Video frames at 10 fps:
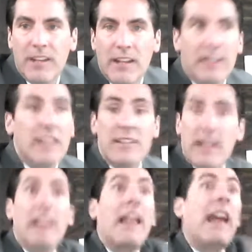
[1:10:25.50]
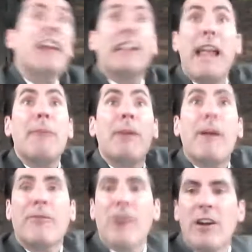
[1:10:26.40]
Let's, hey, clap it
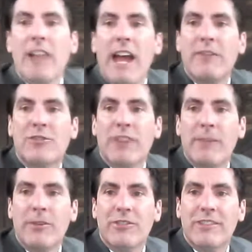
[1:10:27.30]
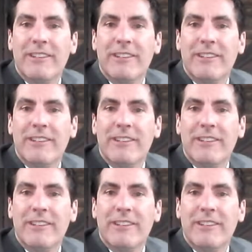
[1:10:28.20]
up for our live streamers.